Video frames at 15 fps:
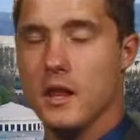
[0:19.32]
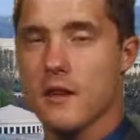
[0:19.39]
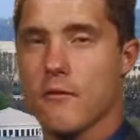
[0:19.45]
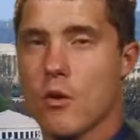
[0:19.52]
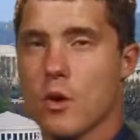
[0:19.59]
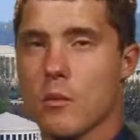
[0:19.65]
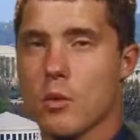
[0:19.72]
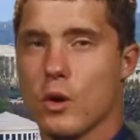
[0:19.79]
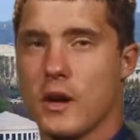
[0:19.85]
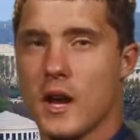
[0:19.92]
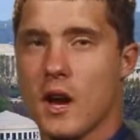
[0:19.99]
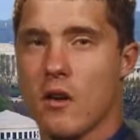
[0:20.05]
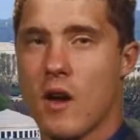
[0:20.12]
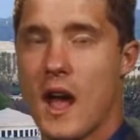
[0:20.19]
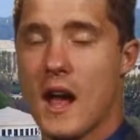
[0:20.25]
The Affordable
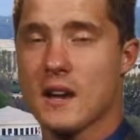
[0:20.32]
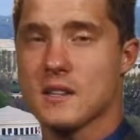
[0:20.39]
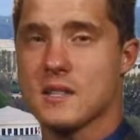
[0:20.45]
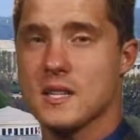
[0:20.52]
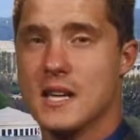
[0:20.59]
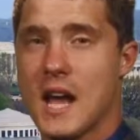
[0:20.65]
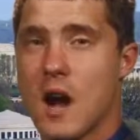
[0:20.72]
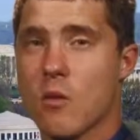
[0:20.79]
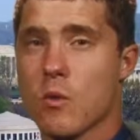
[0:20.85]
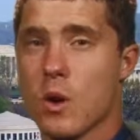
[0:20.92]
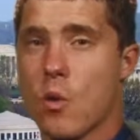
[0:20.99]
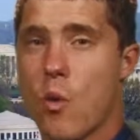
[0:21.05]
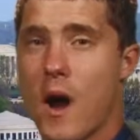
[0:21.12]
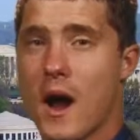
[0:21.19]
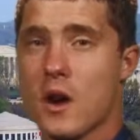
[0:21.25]
Care Act now
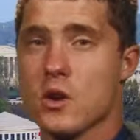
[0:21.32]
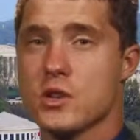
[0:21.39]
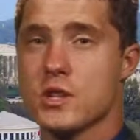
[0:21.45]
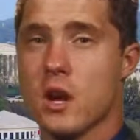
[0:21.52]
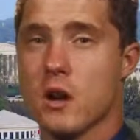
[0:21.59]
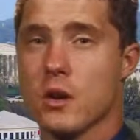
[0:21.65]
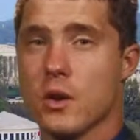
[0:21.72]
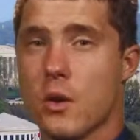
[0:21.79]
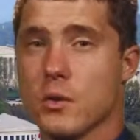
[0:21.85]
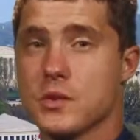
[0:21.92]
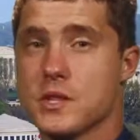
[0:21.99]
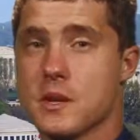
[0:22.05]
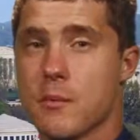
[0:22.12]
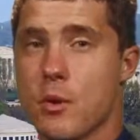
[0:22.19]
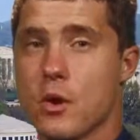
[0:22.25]
requires young
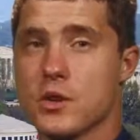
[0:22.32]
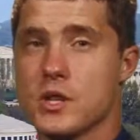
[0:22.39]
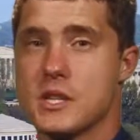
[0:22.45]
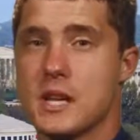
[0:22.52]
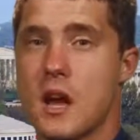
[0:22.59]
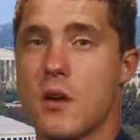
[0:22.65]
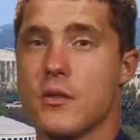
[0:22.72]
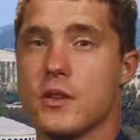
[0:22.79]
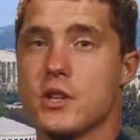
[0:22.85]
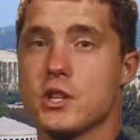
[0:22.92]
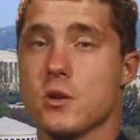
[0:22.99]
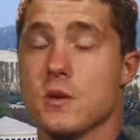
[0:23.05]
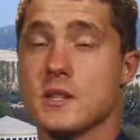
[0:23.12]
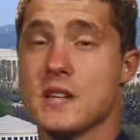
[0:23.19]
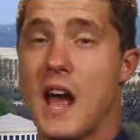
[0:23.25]
adults to purchase health
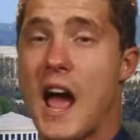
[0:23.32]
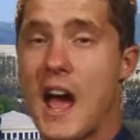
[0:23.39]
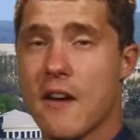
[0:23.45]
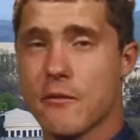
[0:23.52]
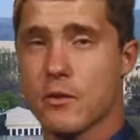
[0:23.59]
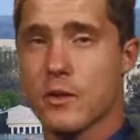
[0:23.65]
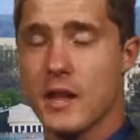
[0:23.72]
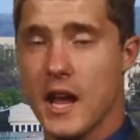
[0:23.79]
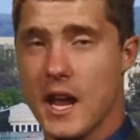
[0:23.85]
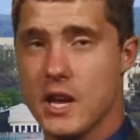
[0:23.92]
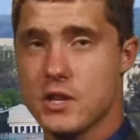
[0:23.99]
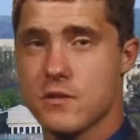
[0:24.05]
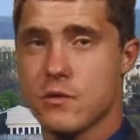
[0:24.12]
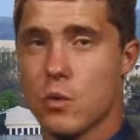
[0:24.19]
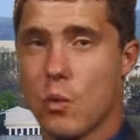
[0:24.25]
insurance after the age of